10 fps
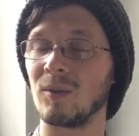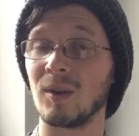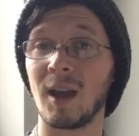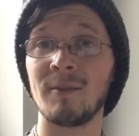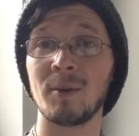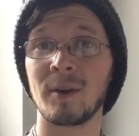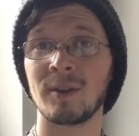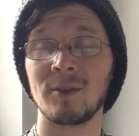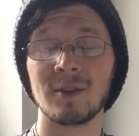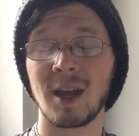everywhere in
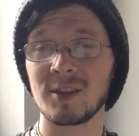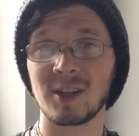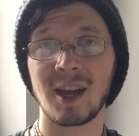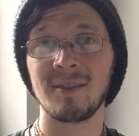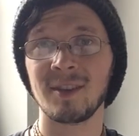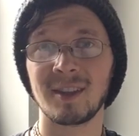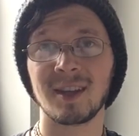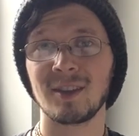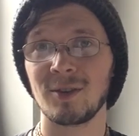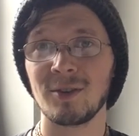the actually everything
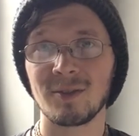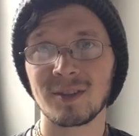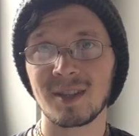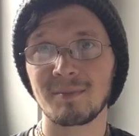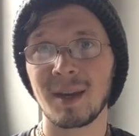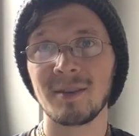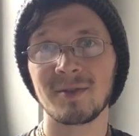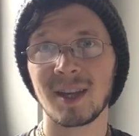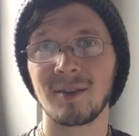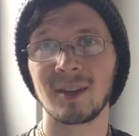in the universe is made of
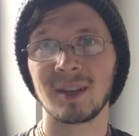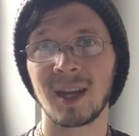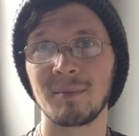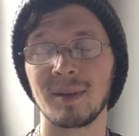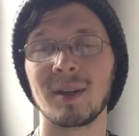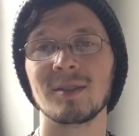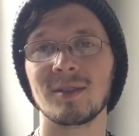sound and light, because the